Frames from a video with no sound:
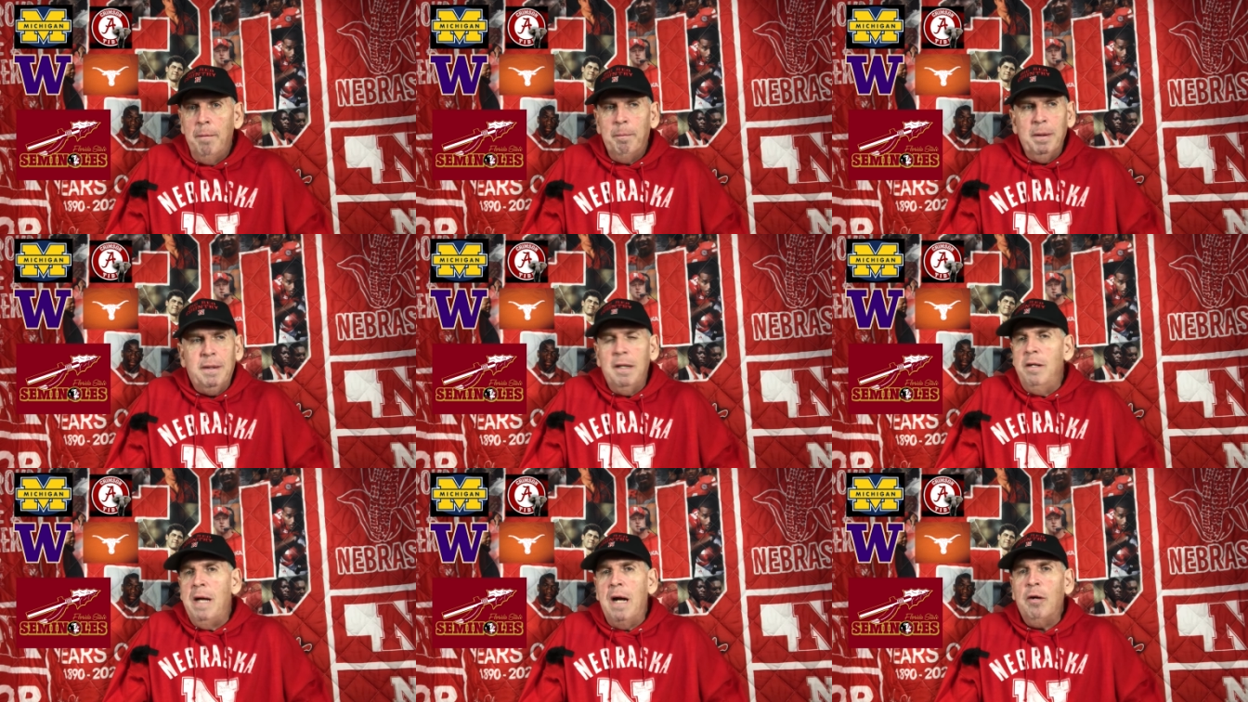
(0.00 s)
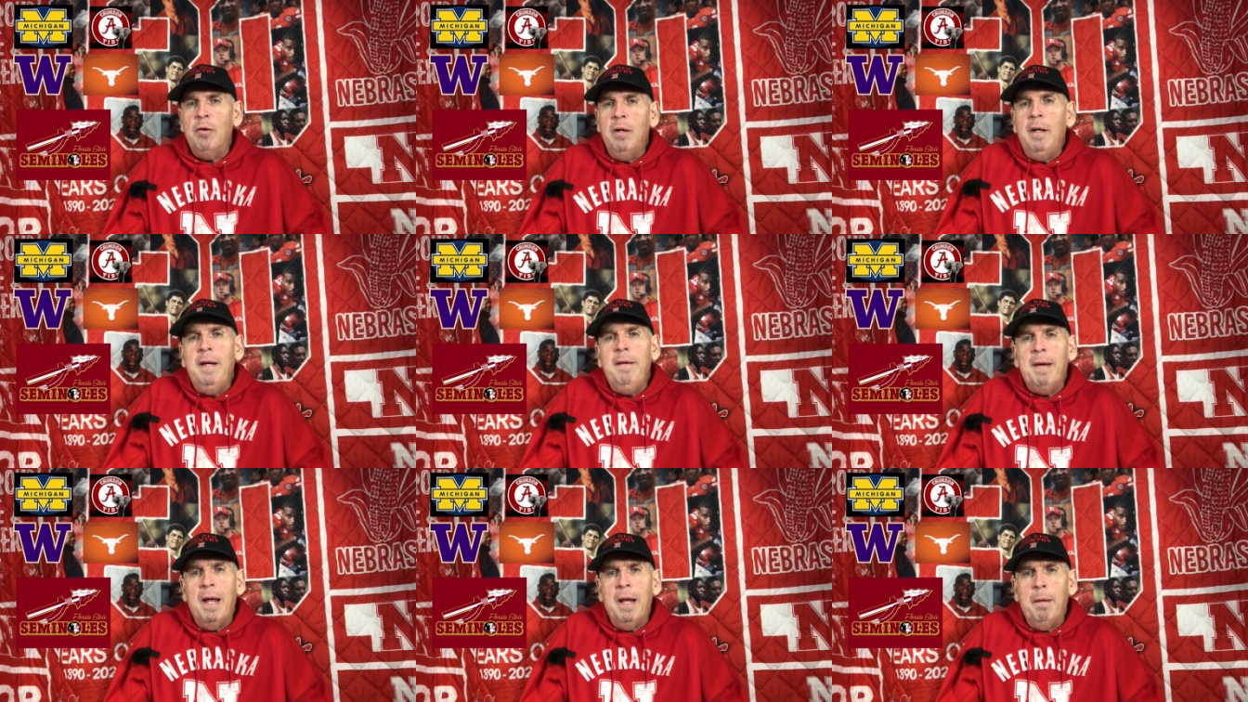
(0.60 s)
But they're not going to
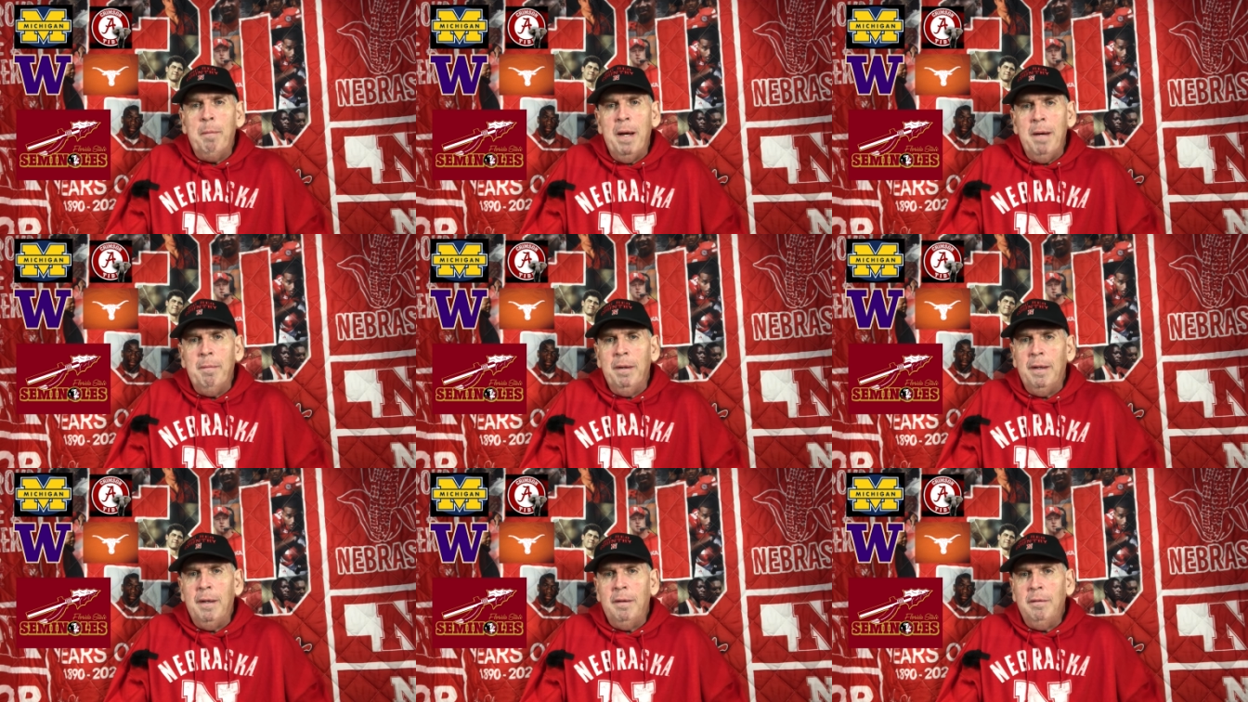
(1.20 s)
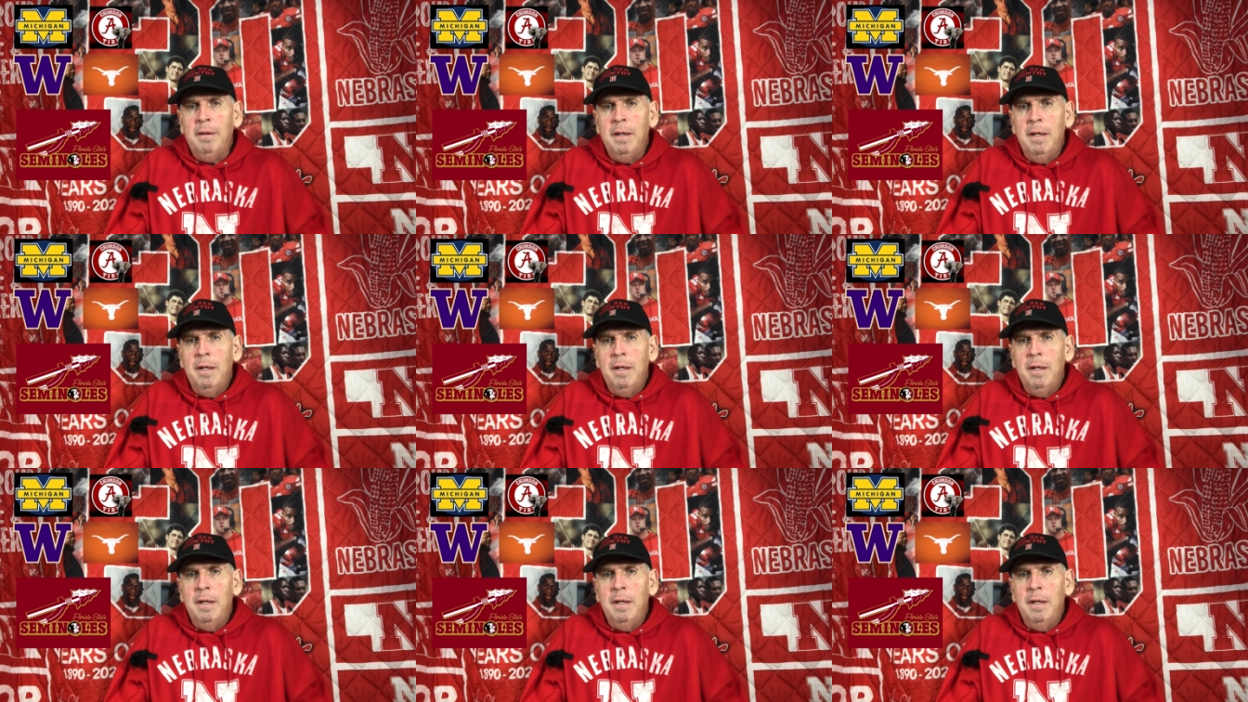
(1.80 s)
leave Alabama out.